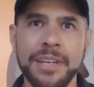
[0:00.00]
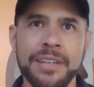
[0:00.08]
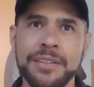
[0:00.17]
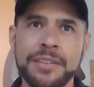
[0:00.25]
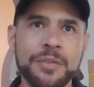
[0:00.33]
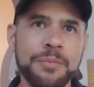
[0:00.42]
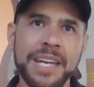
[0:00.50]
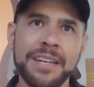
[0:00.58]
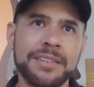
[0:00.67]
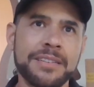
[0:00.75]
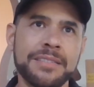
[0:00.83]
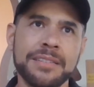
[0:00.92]
You can
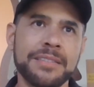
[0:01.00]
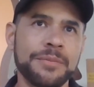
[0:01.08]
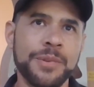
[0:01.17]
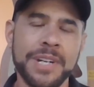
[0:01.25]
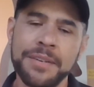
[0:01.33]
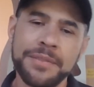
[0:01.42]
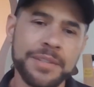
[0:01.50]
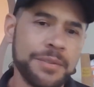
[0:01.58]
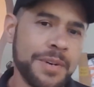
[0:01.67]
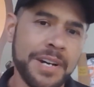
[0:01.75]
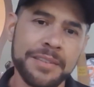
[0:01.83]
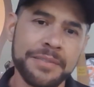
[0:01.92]
make whatever you
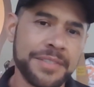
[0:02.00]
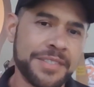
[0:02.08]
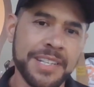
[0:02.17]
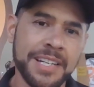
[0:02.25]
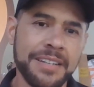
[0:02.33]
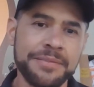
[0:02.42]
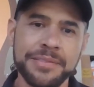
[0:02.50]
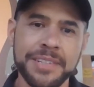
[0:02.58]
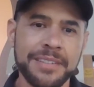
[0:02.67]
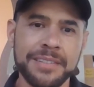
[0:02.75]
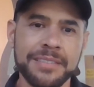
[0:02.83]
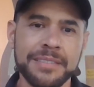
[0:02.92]
want of yourself
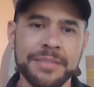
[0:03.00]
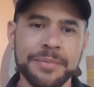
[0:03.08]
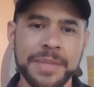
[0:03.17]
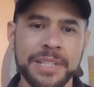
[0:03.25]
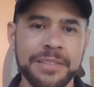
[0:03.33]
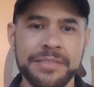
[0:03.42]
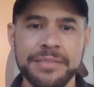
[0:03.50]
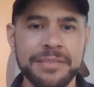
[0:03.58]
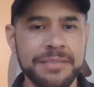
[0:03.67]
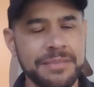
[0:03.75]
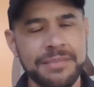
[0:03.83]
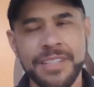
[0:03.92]
here because,
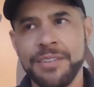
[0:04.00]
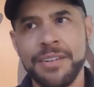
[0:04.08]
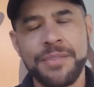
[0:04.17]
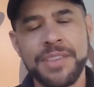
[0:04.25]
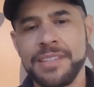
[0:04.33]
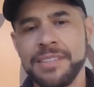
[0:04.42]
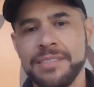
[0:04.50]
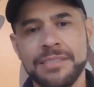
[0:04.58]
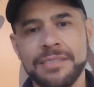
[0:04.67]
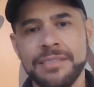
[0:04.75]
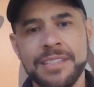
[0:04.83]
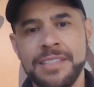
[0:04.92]
everything
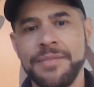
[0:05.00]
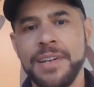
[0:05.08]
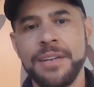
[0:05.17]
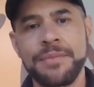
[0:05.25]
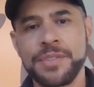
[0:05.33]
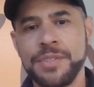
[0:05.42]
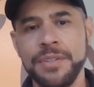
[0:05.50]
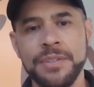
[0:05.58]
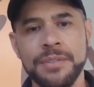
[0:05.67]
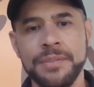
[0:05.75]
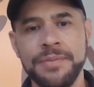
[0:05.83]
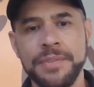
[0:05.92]
that's available to
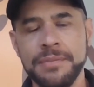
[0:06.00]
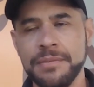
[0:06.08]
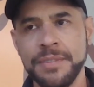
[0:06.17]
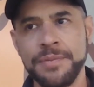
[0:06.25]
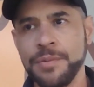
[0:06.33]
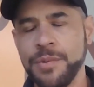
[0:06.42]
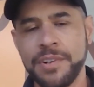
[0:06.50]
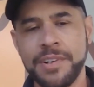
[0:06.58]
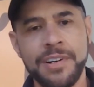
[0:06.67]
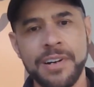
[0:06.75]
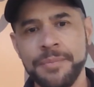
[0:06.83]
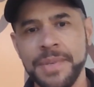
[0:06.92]
you. If you work
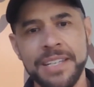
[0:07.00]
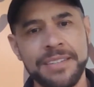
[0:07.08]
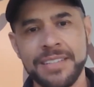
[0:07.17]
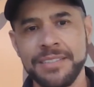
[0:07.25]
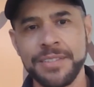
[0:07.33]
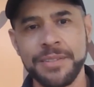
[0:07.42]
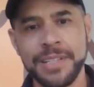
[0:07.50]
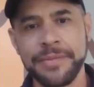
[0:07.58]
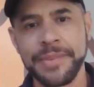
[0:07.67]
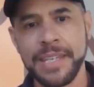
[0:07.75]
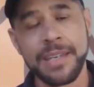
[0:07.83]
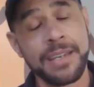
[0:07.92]
hard, man, you can do it.
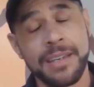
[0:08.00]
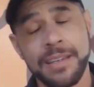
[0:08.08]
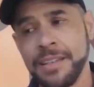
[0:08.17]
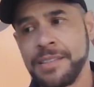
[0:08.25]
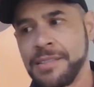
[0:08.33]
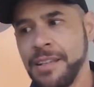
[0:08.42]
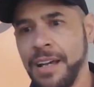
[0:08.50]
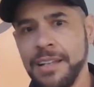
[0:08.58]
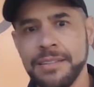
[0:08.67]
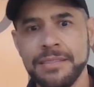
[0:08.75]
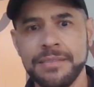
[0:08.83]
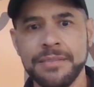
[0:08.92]
It's
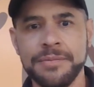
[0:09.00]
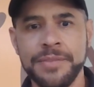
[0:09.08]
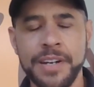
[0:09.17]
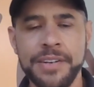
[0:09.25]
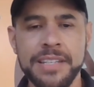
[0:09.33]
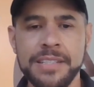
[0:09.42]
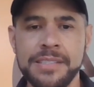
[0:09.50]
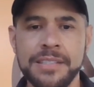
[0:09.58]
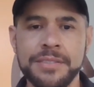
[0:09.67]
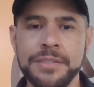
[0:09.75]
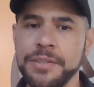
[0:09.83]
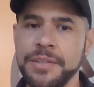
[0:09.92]
not very easy
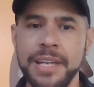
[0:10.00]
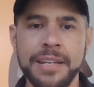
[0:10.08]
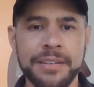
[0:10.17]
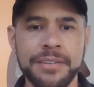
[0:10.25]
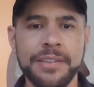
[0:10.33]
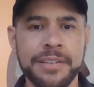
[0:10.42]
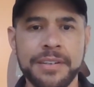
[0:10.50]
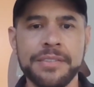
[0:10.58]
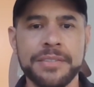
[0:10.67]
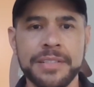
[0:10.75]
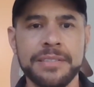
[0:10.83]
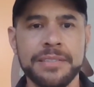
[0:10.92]
to do that in other
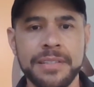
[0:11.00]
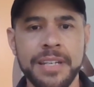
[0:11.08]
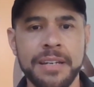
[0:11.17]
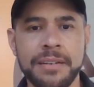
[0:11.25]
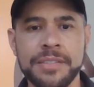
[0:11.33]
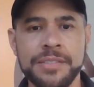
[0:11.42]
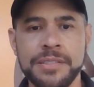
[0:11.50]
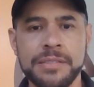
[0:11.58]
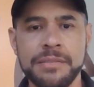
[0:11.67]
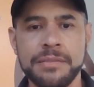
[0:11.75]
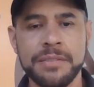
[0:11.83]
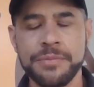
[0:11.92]
countries. It's
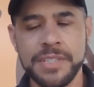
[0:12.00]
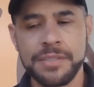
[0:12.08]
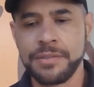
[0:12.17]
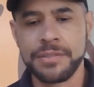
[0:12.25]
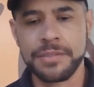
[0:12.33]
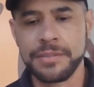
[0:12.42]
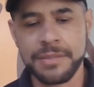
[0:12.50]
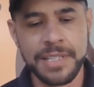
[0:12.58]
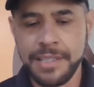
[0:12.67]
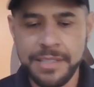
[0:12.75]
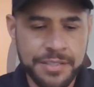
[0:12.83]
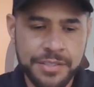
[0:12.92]
just the resources,
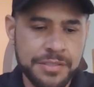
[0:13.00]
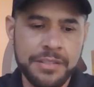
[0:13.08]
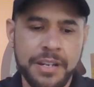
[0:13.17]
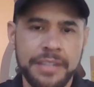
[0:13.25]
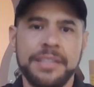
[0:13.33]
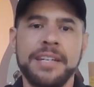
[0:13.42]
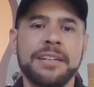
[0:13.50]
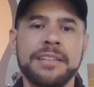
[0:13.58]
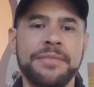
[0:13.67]
it's just not there.